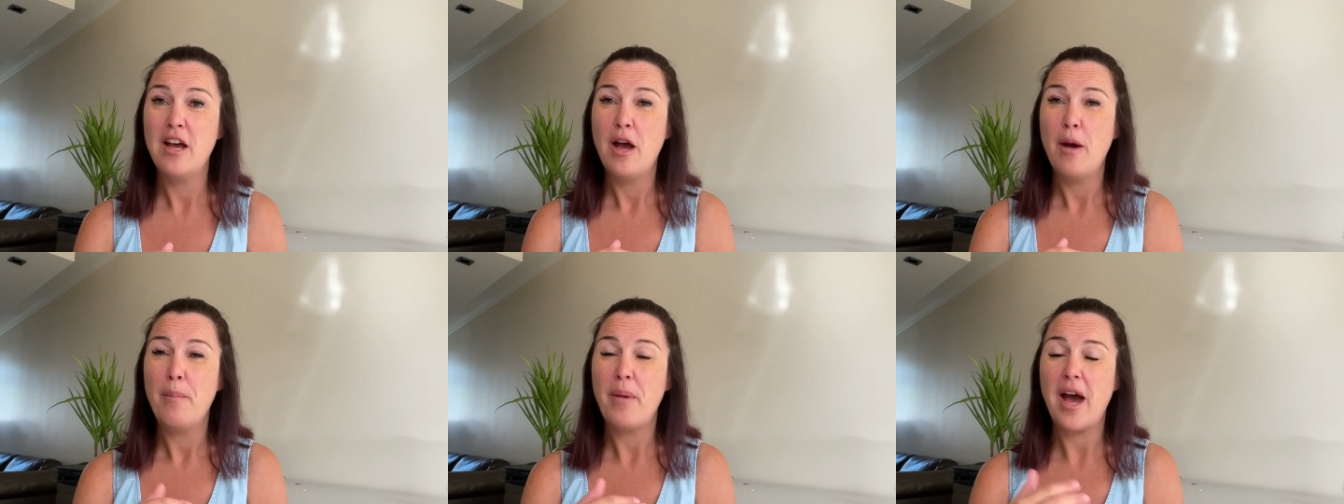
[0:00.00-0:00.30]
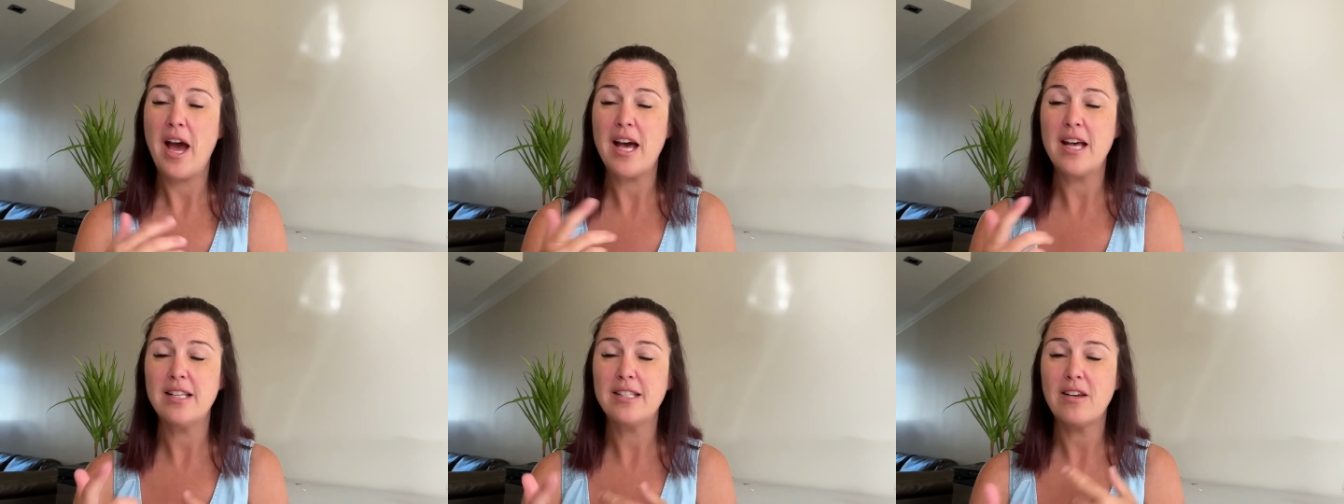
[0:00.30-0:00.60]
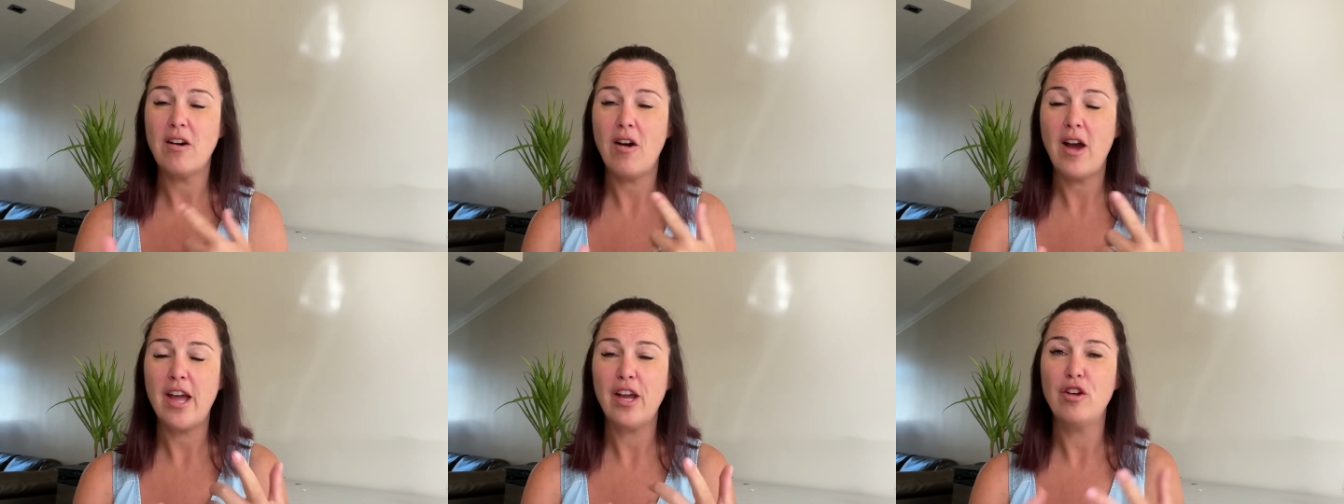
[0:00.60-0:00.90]
But as
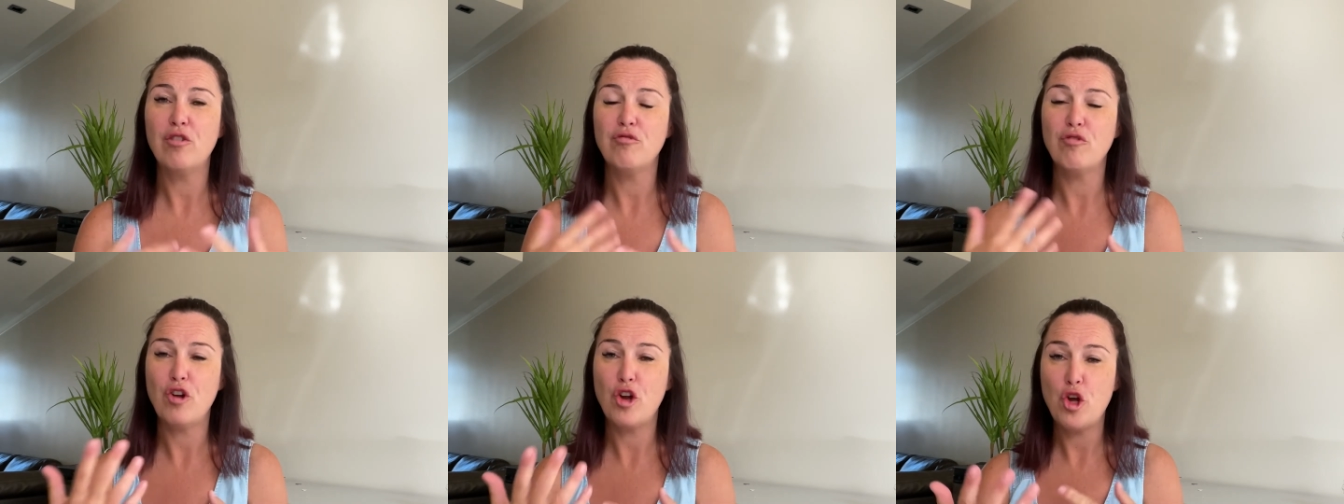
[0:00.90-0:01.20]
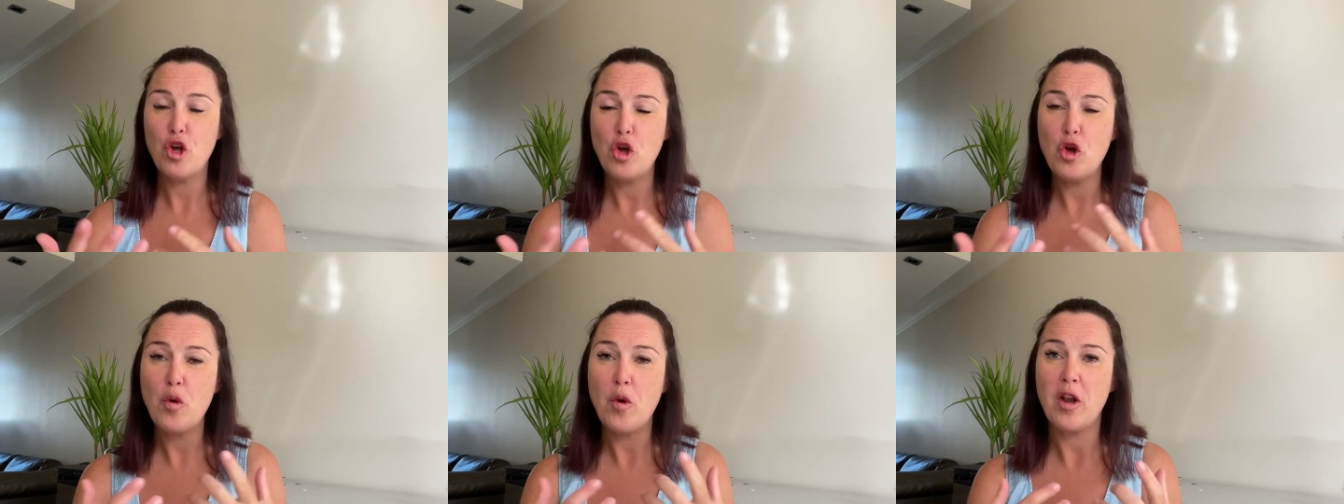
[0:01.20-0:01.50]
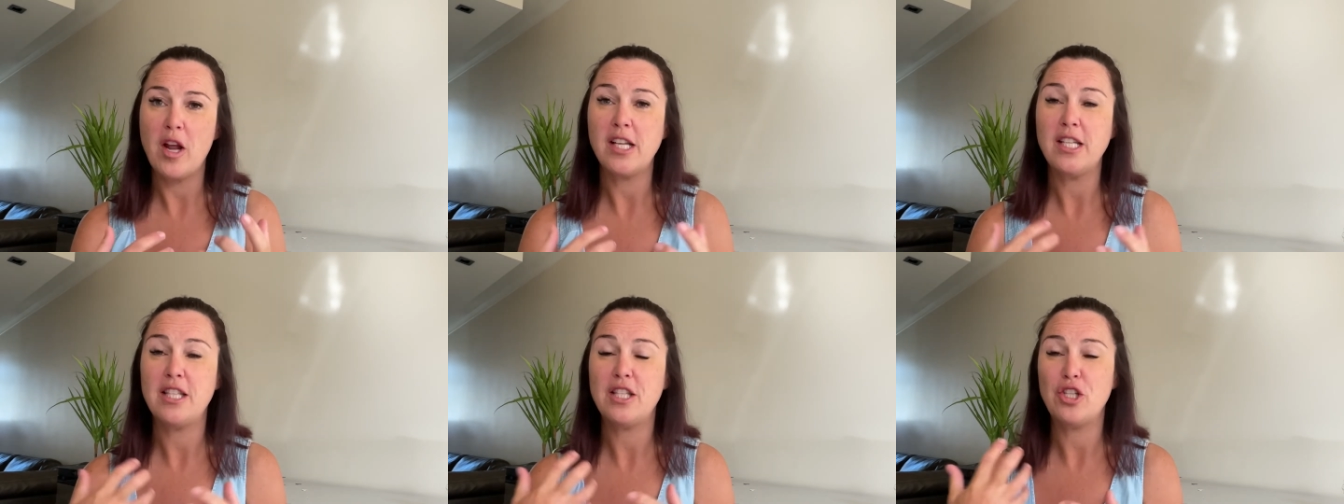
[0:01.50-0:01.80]
I grew and
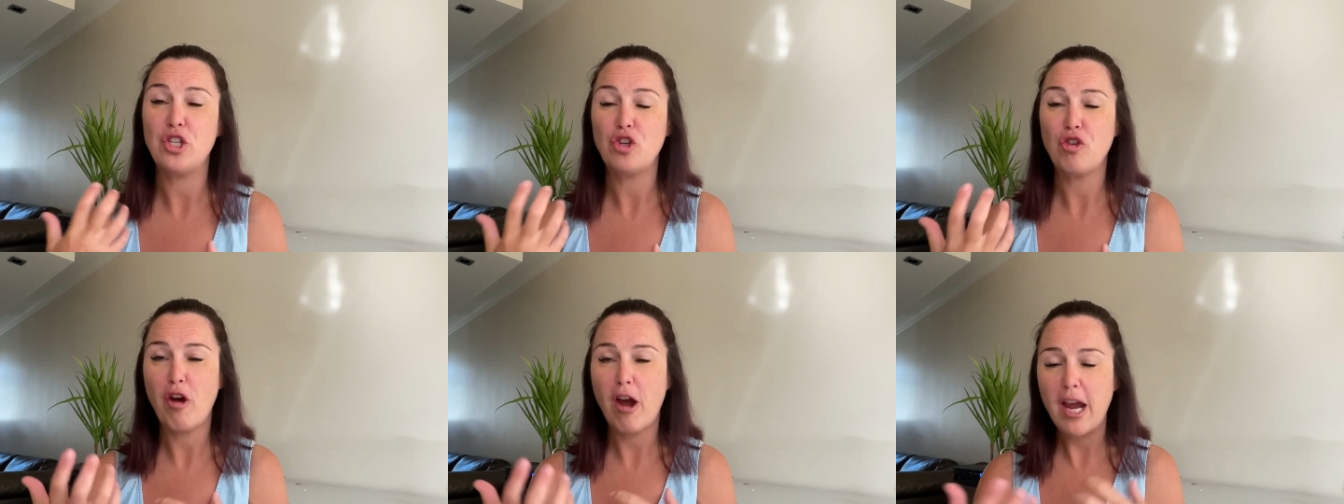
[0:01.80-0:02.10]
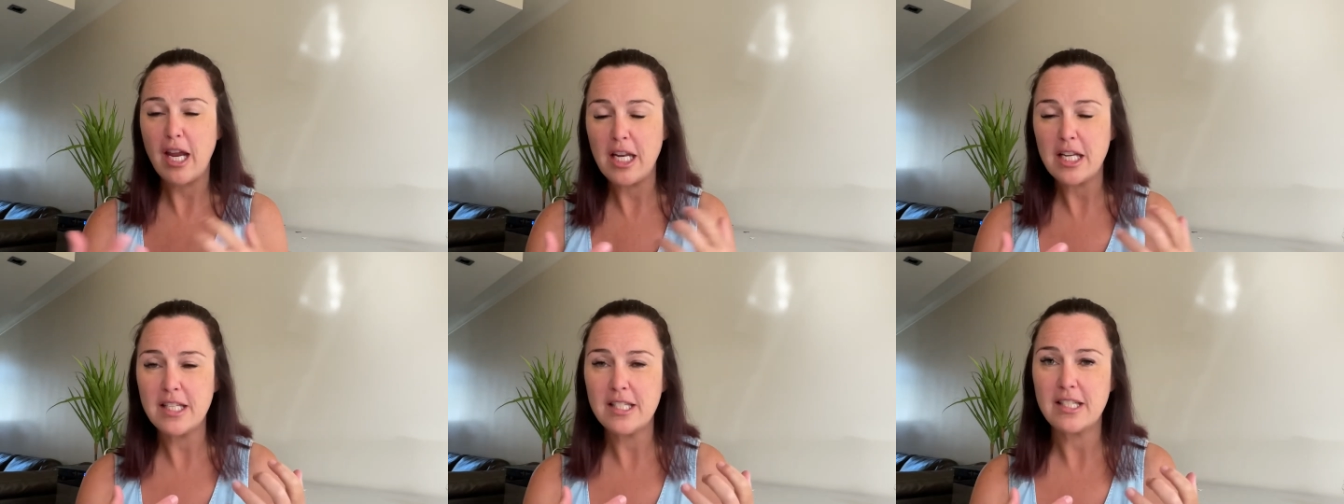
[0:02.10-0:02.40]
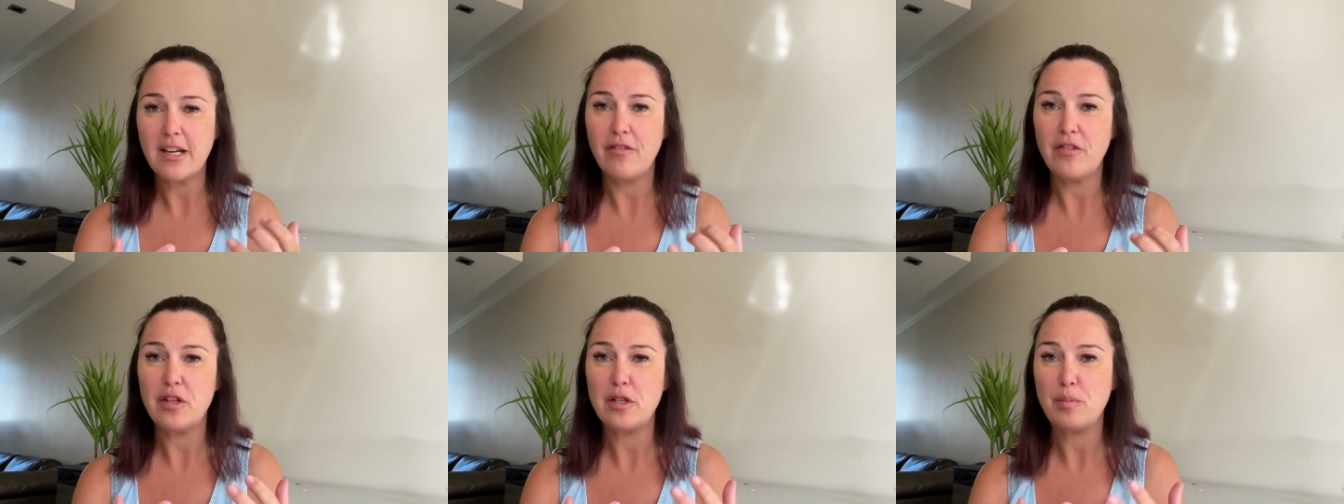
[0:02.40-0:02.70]
I did the training and
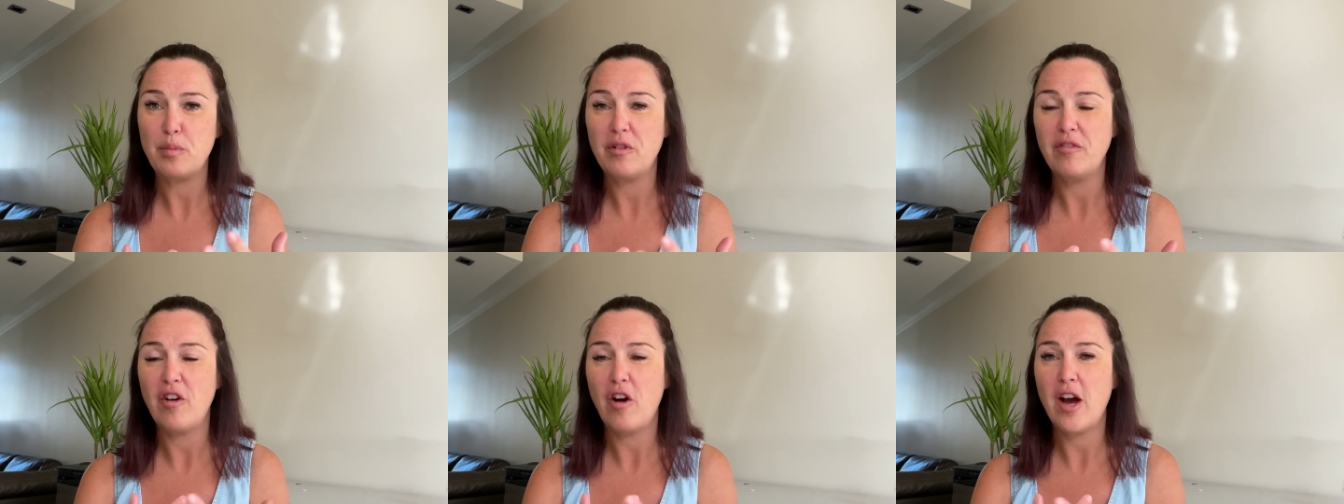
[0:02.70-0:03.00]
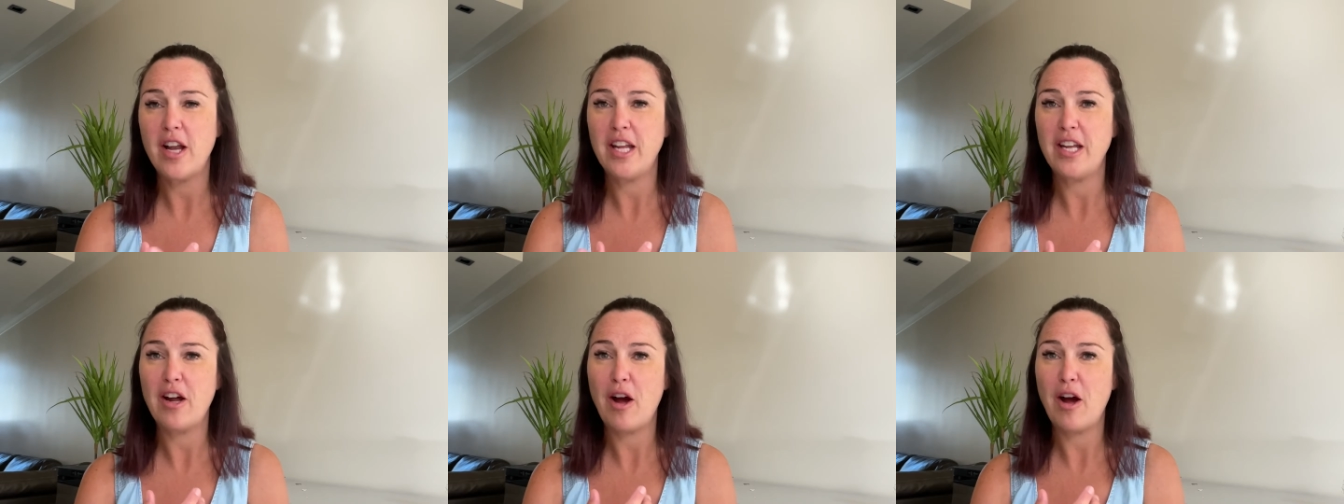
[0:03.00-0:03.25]
stuff that's provided,